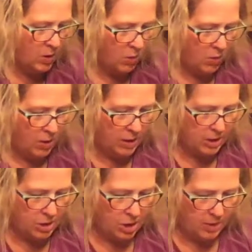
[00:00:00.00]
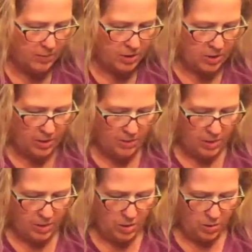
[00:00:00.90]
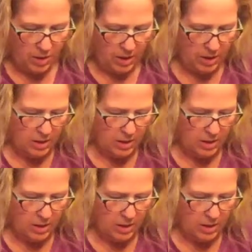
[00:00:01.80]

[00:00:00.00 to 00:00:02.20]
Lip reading: wonky shaped. But you know what?